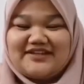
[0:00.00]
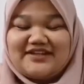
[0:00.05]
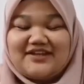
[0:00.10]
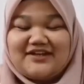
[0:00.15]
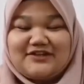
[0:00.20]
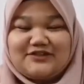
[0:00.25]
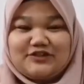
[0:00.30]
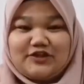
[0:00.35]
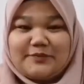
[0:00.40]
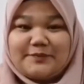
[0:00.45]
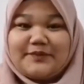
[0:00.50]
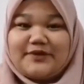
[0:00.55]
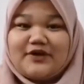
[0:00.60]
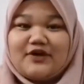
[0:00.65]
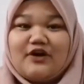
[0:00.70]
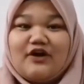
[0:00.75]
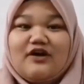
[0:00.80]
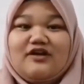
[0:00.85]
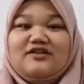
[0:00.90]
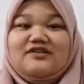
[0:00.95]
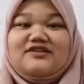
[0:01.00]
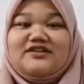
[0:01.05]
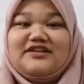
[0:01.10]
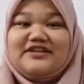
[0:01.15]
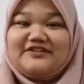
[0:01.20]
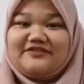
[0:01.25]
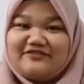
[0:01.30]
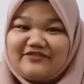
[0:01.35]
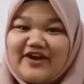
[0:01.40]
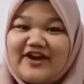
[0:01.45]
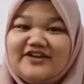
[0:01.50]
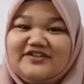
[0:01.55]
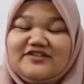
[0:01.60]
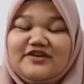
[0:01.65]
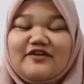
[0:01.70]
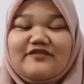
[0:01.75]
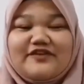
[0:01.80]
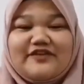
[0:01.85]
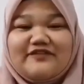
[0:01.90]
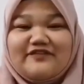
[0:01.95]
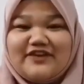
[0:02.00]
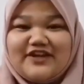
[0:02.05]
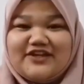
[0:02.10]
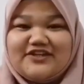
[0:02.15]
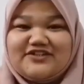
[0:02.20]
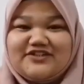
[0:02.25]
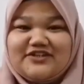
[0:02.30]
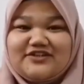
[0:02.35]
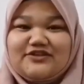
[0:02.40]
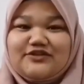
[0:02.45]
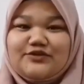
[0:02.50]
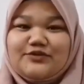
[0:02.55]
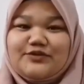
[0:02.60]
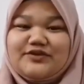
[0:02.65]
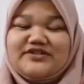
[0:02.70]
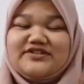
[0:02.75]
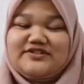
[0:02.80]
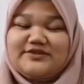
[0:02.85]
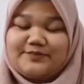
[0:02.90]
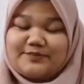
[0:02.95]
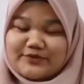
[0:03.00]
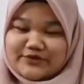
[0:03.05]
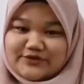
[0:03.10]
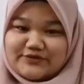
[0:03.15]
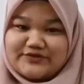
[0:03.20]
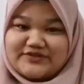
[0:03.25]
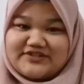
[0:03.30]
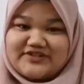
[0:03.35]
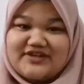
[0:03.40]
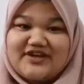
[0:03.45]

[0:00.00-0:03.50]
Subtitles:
a topic called the effects of inflation towards a producer